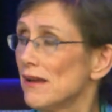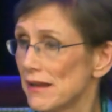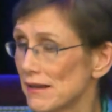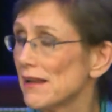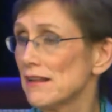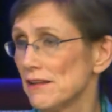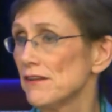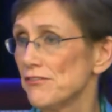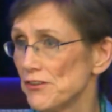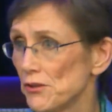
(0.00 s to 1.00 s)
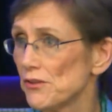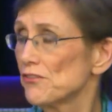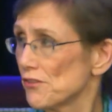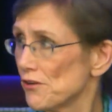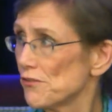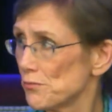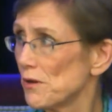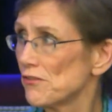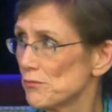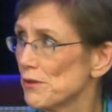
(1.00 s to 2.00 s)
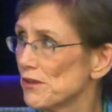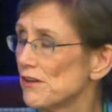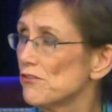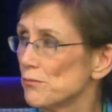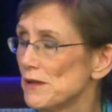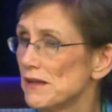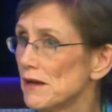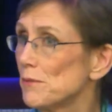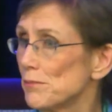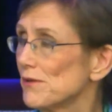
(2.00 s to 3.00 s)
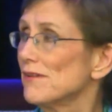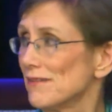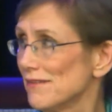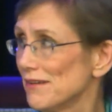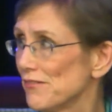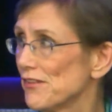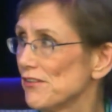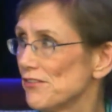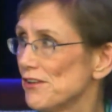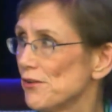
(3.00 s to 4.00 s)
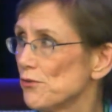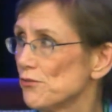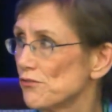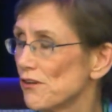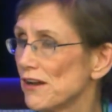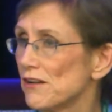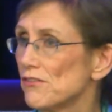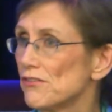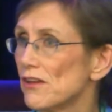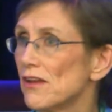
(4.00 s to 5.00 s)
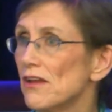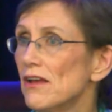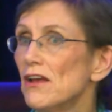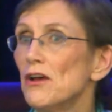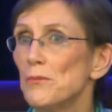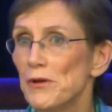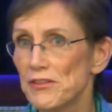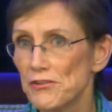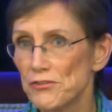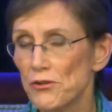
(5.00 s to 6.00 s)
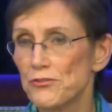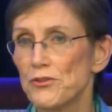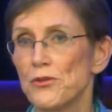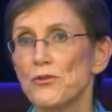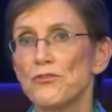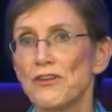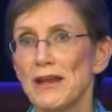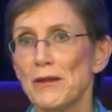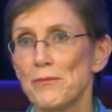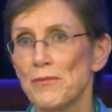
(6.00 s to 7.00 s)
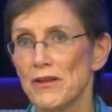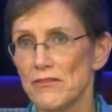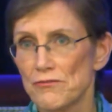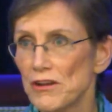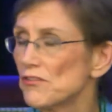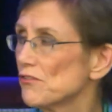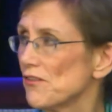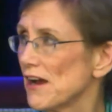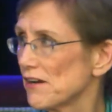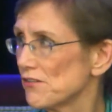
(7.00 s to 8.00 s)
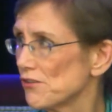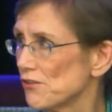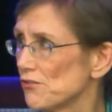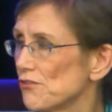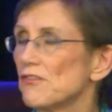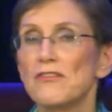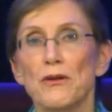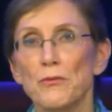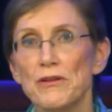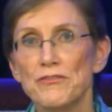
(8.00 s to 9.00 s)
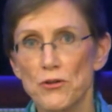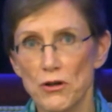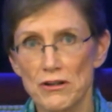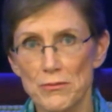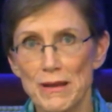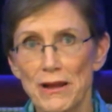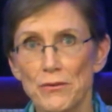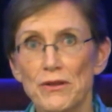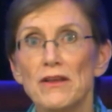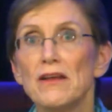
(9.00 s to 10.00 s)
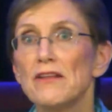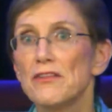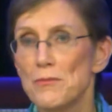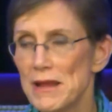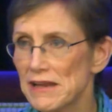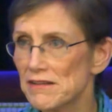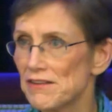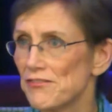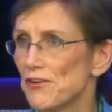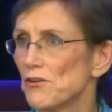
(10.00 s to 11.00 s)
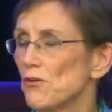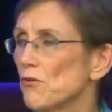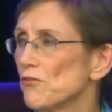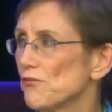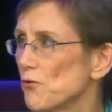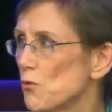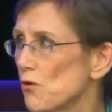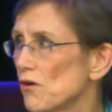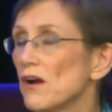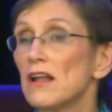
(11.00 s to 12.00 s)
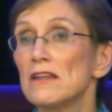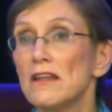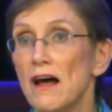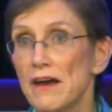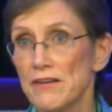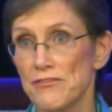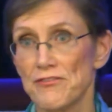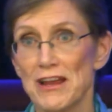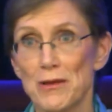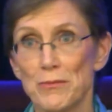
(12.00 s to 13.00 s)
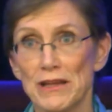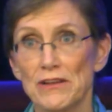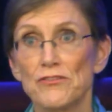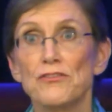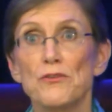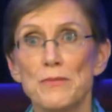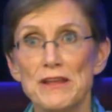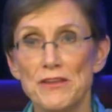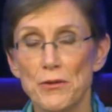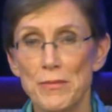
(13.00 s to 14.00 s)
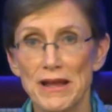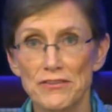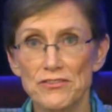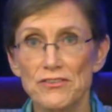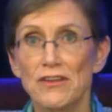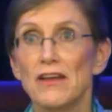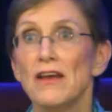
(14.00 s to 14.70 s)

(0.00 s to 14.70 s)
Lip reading: and likely to feel it's their responsibility to speak up if they see those strains. But there's also those same risk factors that we've talked about that make it difficult for a lot of families to be their best.